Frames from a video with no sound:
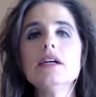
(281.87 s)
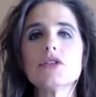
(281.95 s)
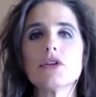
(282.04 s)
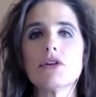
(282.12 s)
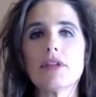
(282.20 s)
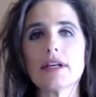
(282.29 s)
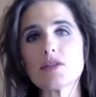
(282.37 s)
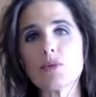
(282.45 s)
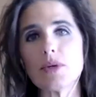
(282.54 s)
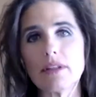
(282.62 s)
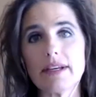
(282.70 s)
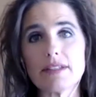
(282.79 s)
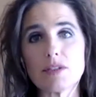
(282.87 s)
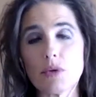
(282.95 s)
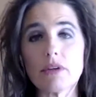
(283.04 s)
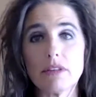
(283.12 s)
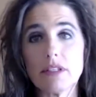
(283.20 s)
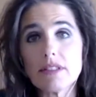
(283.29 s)
So that's
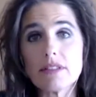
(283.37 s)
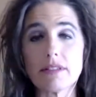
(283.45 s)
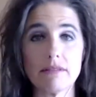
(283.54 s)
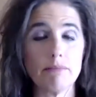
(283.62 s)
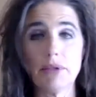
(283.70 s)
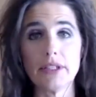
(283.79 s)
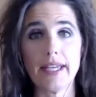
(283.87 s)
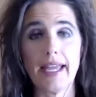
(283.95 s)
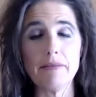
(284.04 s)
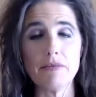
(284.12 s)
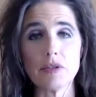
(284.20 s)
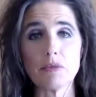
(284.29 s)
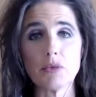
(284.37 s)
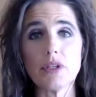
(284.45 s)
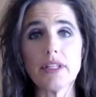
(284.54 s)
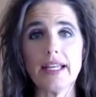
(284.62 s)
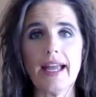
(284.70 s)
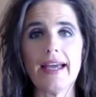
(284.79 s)
where this book came from, really.